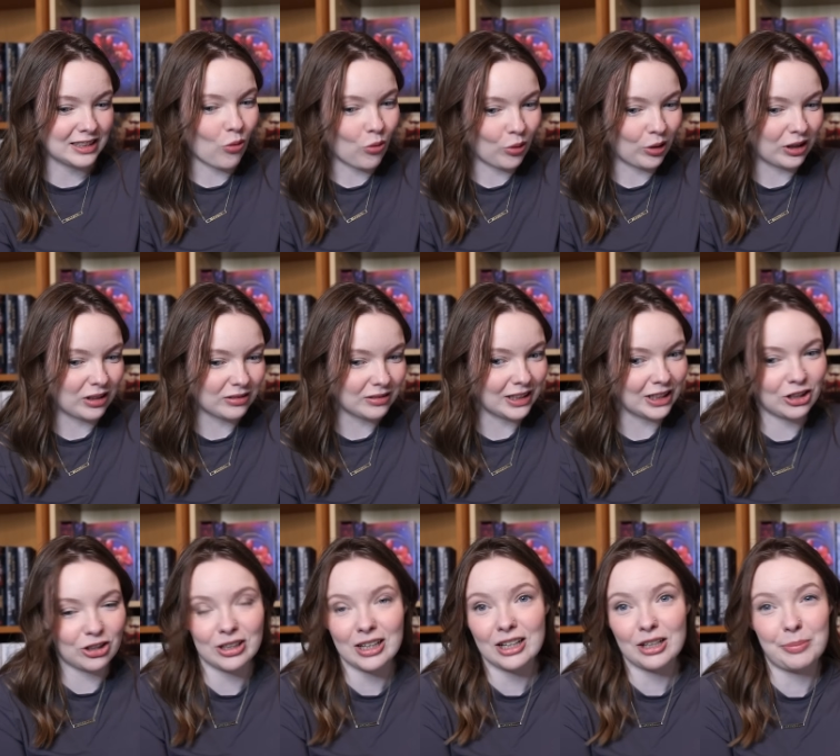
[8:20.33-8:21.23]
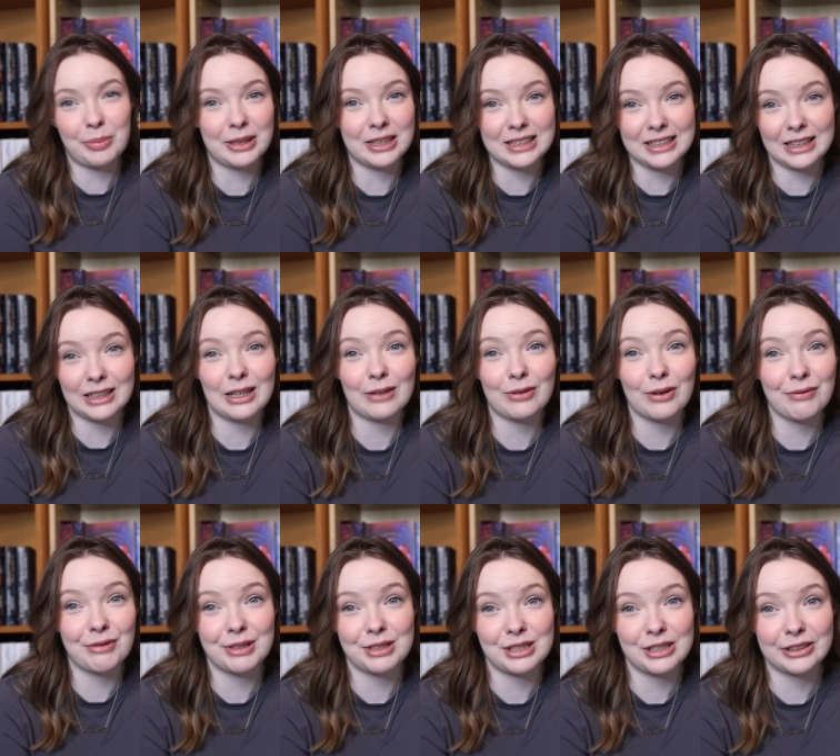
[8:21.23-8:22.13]
Or it could end up in a DNF
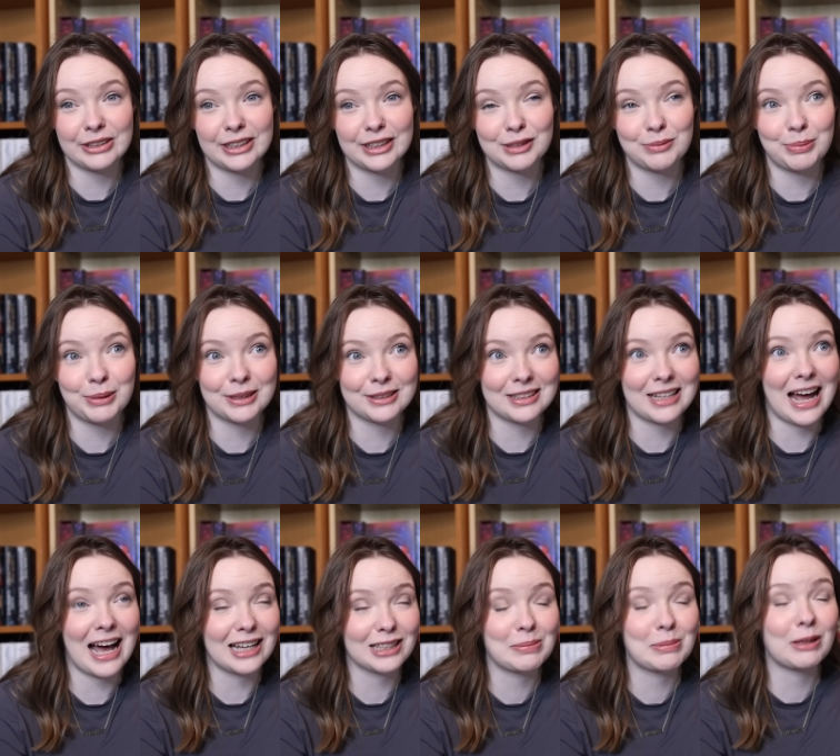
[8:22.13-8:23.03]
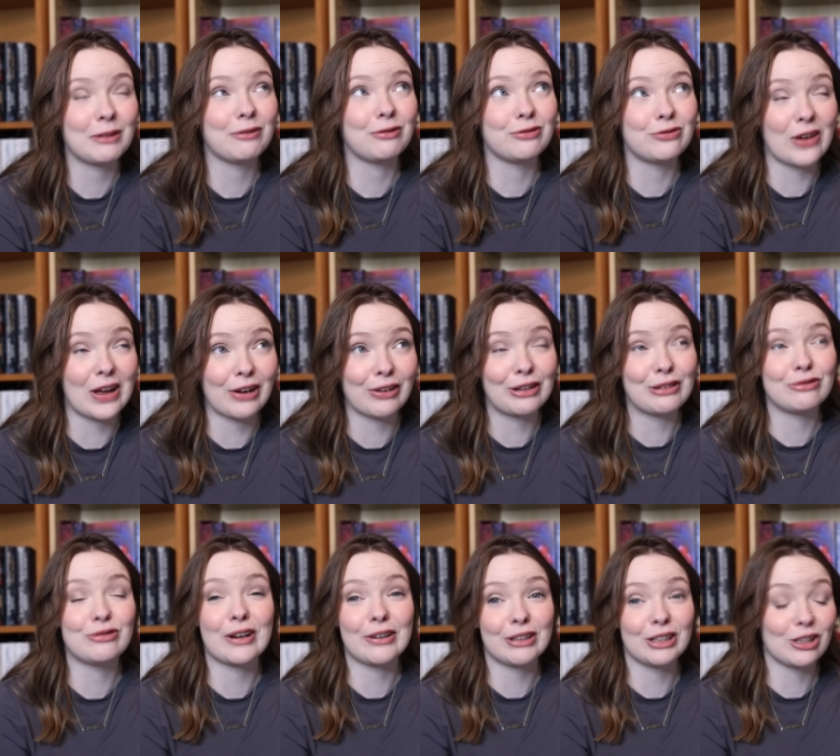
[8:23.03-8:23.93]
of the series because it has been a very,
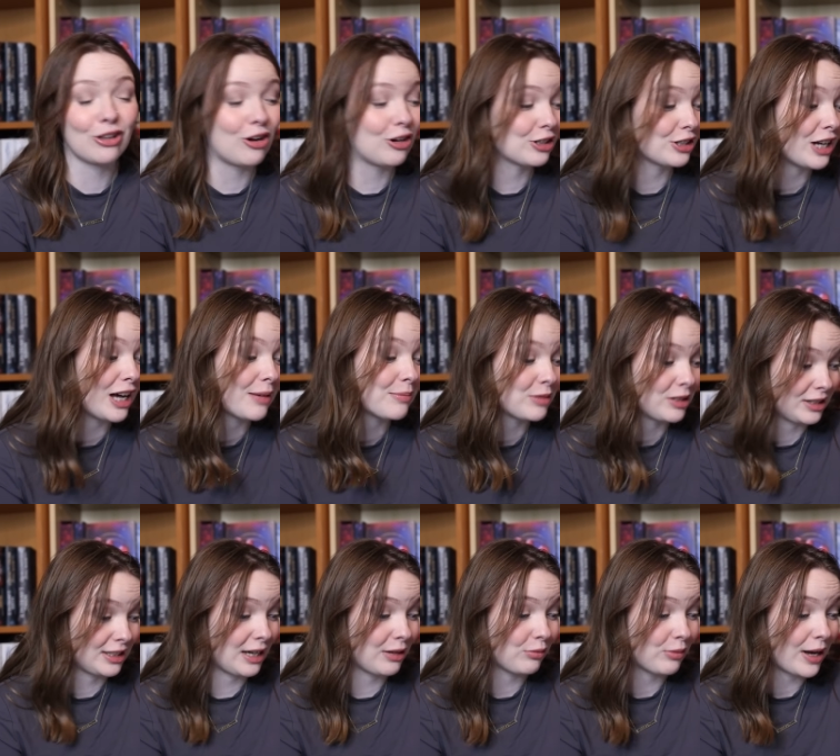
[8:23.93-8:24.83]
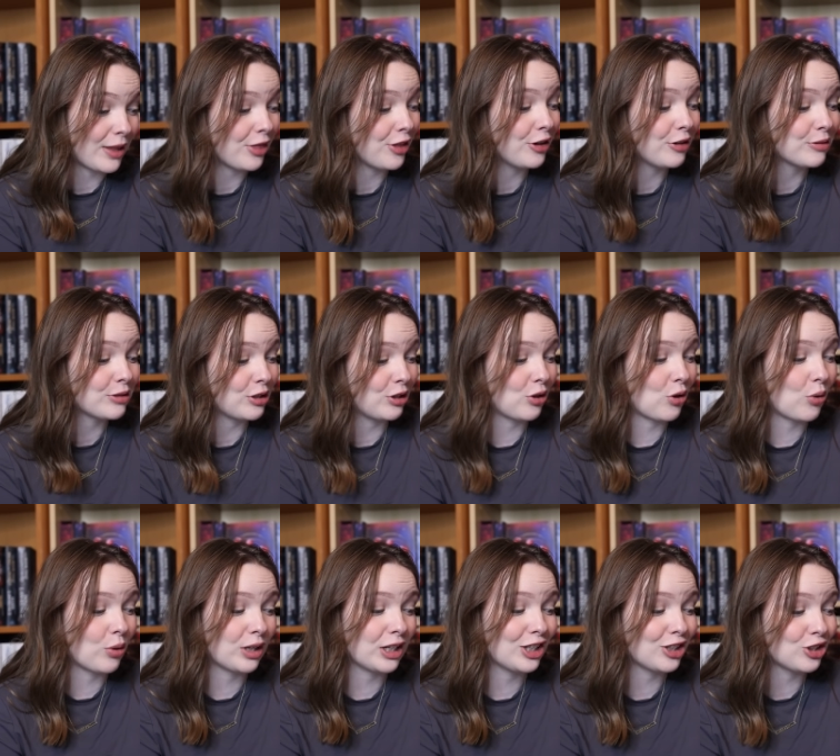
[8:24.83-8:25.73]
very long time since I read those.
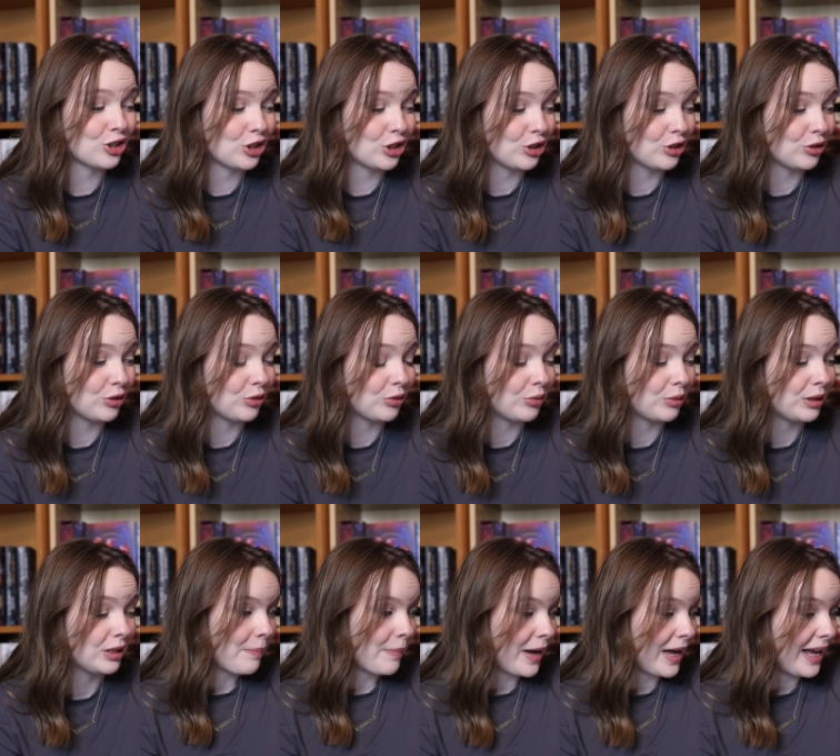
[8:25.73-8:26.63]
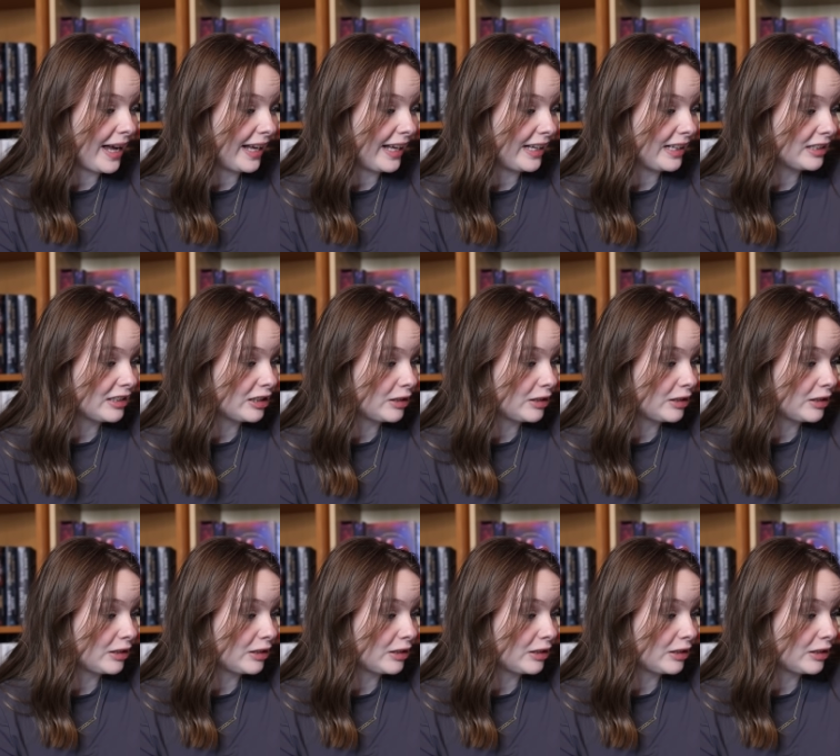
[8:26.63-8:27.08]
According to my